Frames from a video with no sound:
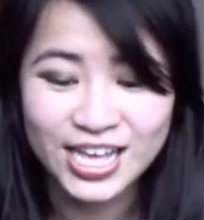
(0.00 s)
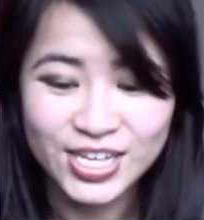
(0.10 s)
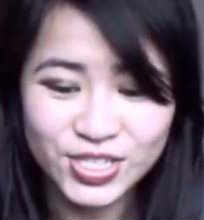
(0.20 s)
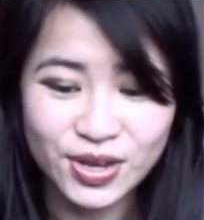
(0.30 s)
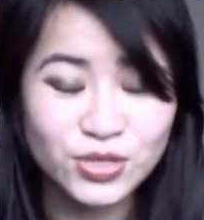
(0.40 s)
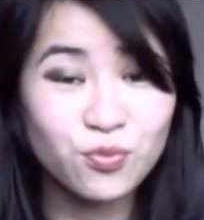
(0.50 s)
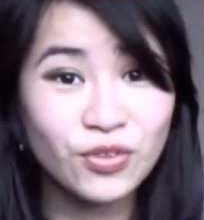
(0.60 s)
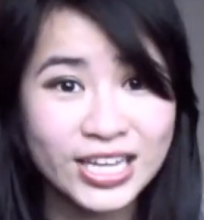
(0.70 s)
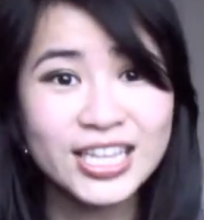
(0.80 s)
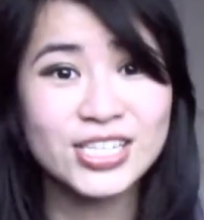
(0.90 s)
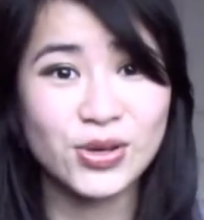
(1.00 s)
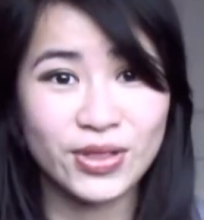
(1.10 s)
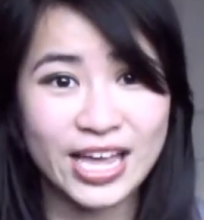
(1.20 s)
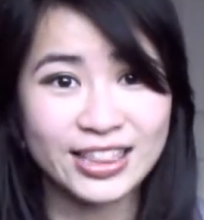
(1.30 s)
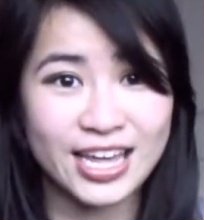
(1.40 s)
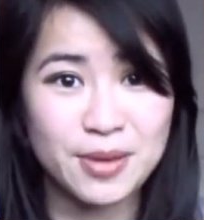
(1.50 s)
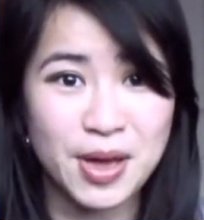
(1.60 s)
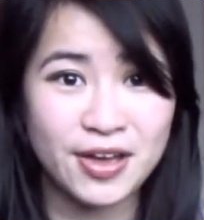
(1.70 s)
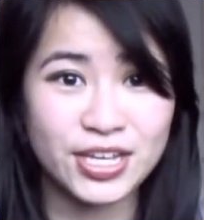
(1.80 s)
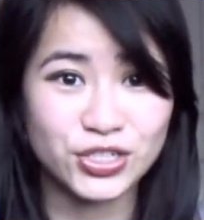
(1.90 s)
So I really don't like that
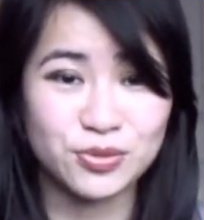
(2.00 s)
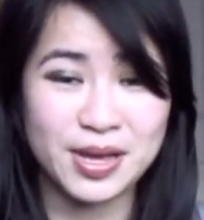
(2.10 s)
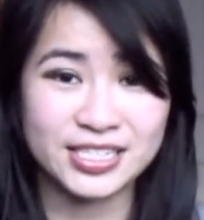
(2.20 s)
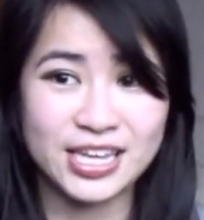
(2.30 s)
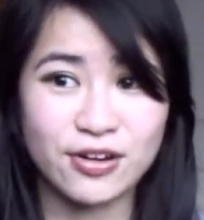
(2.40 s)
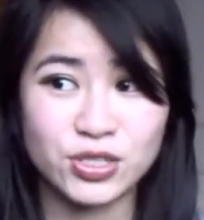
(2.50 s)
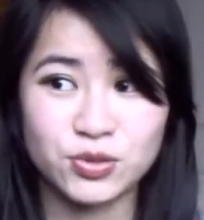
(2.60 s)
about Asian mascaras,